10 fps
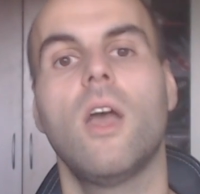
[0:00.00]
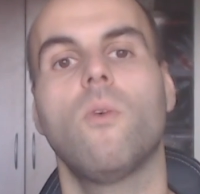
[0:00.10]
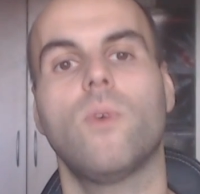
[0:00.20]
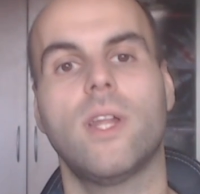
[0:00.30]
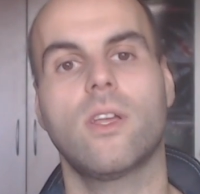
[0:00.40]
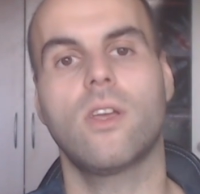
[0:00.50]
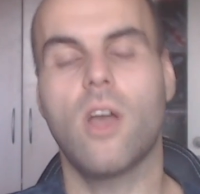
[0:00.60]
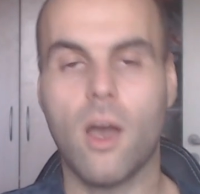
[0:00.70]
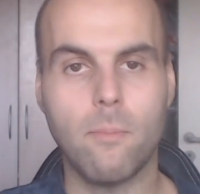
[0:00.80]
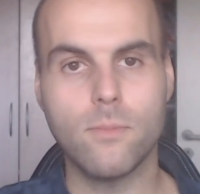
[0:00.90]
when it
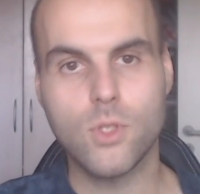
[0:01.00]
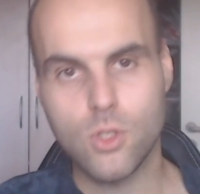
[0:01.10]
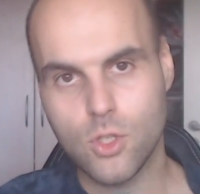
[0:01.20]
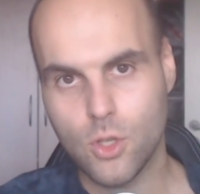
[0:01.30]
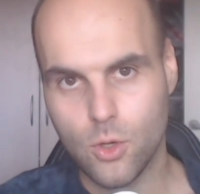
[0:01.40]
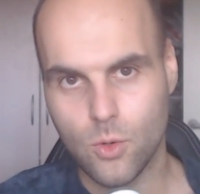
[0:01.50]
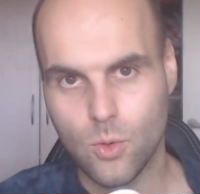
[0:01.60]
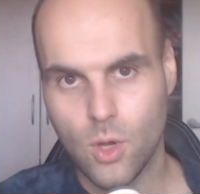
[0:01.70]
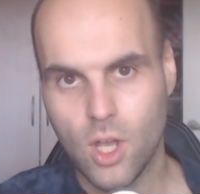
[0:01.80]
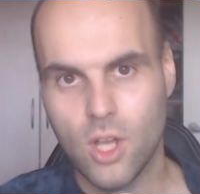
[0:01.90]
comes to
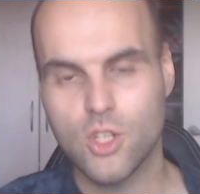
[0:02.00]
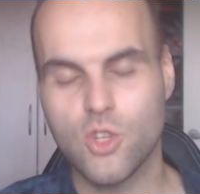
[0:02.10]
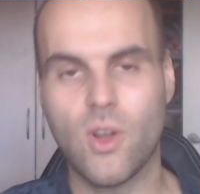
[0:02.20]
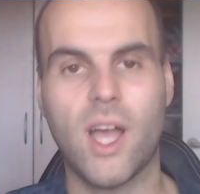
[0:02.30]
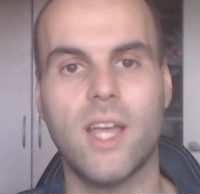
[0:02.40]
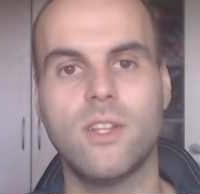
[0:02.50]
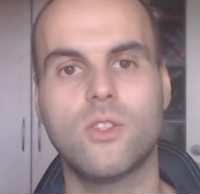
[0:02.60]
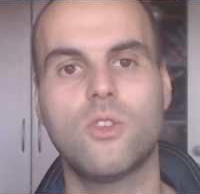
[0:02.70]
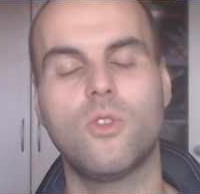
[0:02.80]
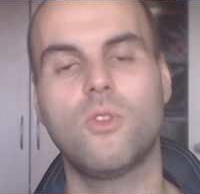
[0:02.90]
trying
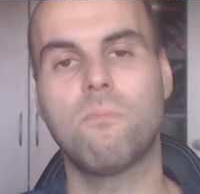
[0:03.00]
to